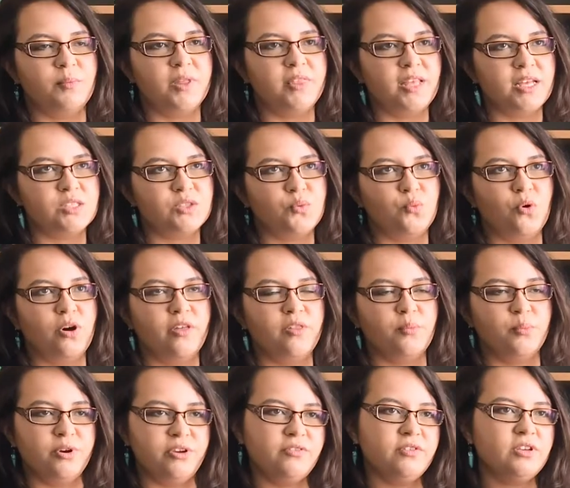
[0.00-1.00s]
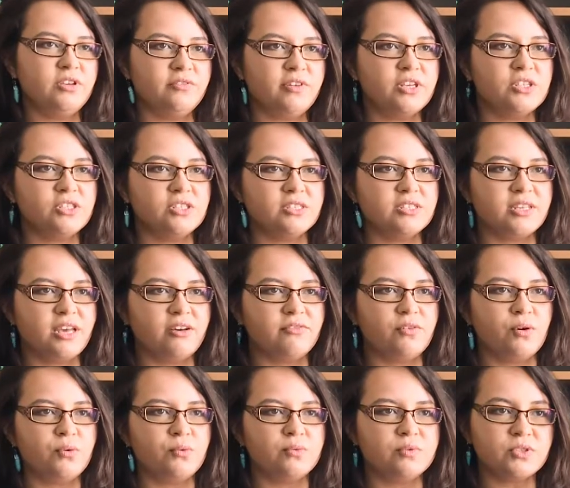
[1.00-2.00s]
And that's why the Brief Intervention
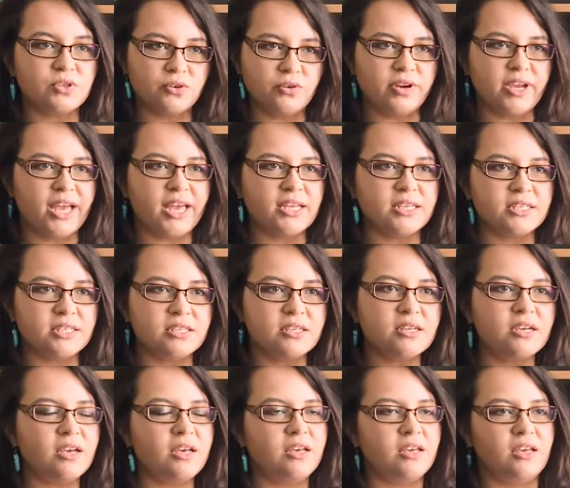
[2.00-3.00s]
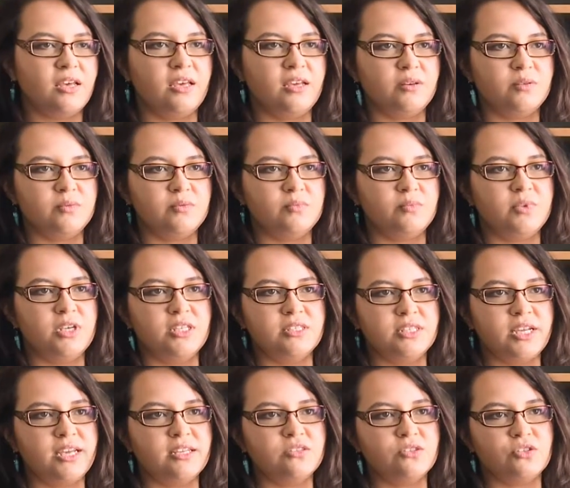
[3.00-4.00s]
Scaffold was created. It
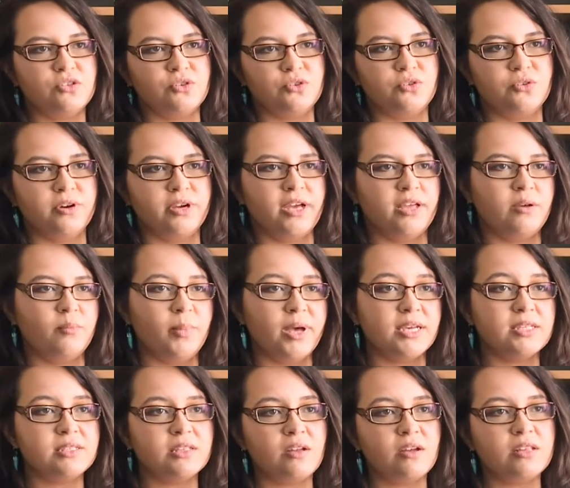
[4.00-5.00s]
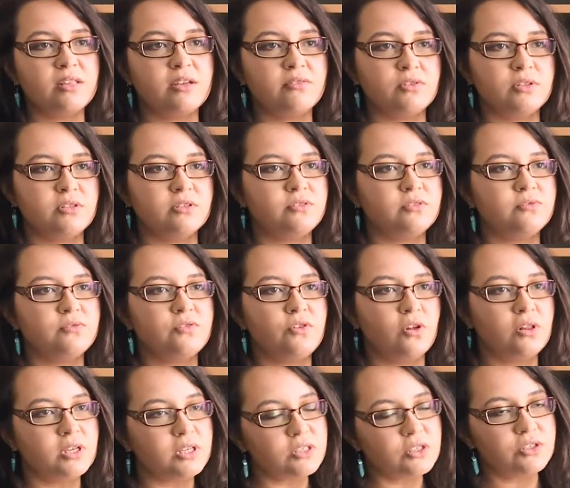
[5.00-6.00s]
intends to create a baseline level of
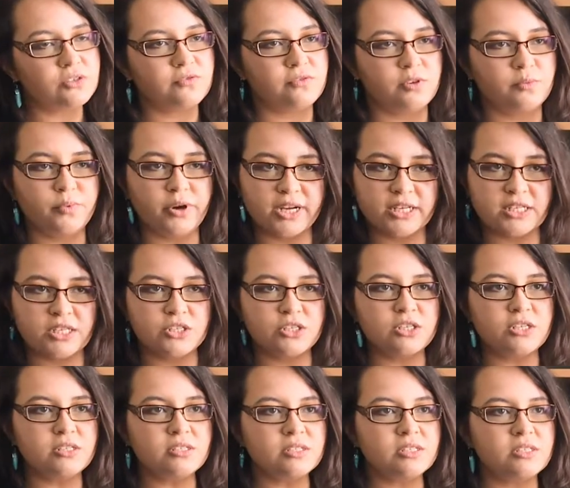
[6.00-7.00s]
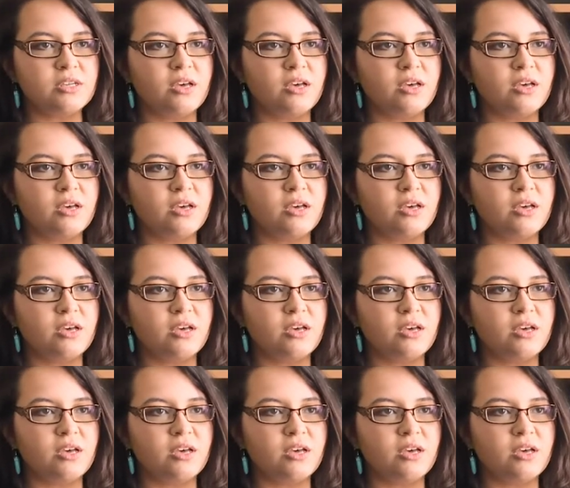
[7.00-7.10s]
knowledge for practitioners